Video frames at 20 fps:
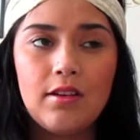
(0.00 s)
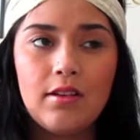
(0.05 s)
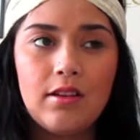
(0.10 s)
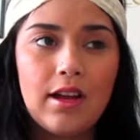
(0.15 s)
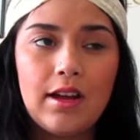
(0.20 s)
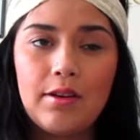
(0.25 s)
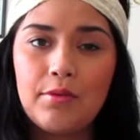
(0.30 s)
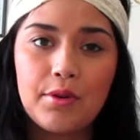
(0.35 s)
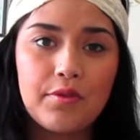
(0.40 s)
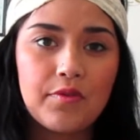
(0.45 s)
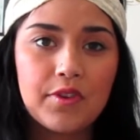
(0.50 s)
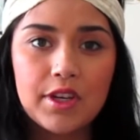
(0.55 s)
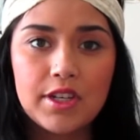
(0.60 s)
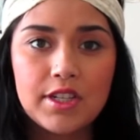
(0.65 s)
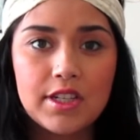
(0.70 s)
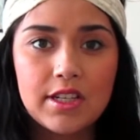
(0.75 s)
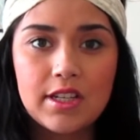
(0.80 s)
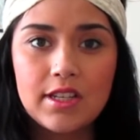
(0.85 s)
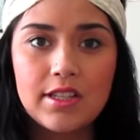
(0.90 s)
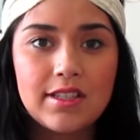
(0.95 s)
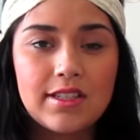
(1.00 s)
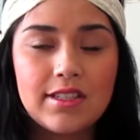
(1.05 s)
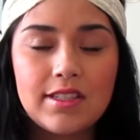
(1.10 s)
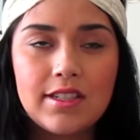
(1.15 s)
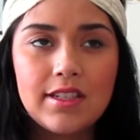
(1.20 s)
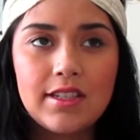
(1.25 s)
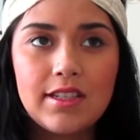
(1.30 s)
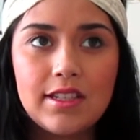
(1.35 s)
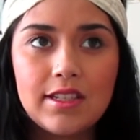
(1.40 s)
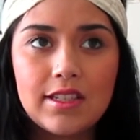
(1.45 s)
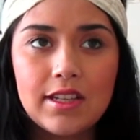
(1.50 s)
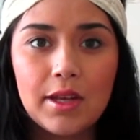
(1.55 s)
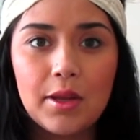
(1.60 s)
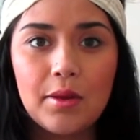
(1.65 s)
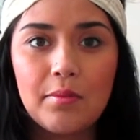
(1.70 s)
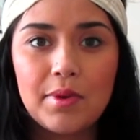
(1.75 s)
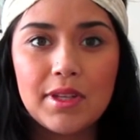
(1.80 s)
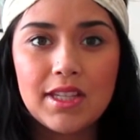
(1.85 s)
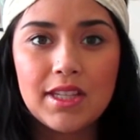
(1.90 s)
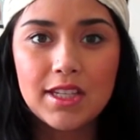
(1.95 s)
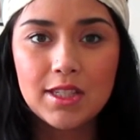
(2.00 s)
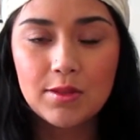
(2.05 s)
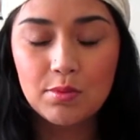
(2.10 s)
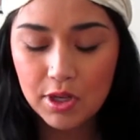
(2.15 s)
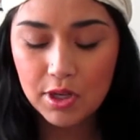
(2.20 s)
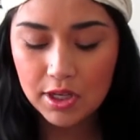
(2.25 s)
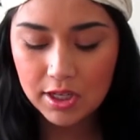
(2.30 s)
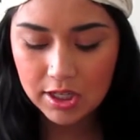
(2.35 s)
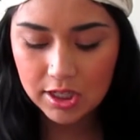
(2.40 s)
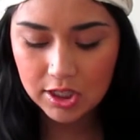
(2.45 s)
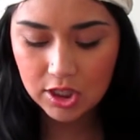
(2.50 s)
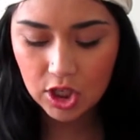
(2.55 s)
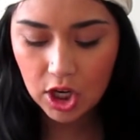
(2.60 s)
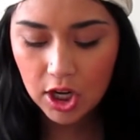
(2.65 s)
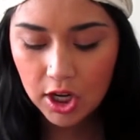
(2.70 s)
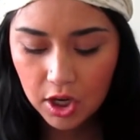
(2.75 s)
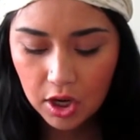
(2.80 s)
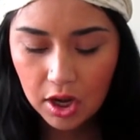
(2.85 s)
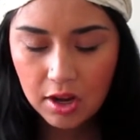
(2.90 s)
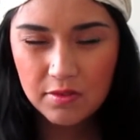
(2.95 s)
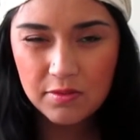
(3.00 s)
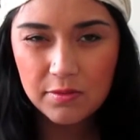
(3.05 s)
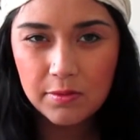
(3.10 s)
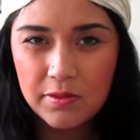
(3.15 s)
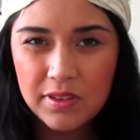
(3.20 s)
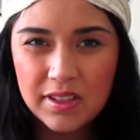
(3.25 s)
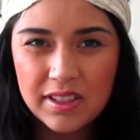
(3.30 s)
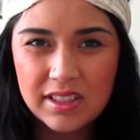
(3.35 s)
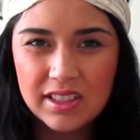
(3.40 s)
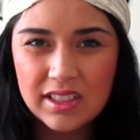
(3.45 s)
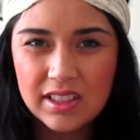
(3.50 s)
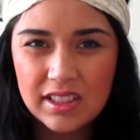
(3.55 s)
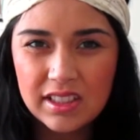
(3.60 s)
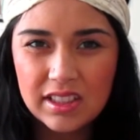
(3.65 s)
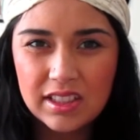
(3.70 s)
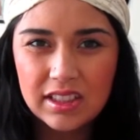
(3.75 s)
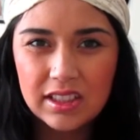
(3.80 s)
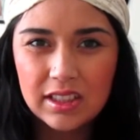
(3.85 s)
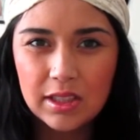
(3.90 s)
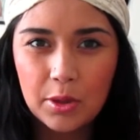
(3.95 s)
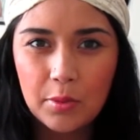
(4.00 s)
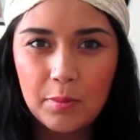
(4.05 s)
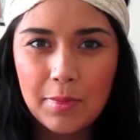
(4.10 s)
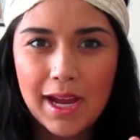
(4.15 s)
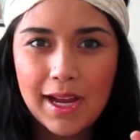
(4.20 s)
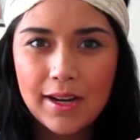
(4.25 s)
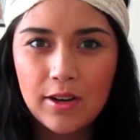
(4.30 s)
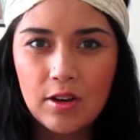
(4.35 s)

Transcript: I won't even get into detail, but this one started off a little bad.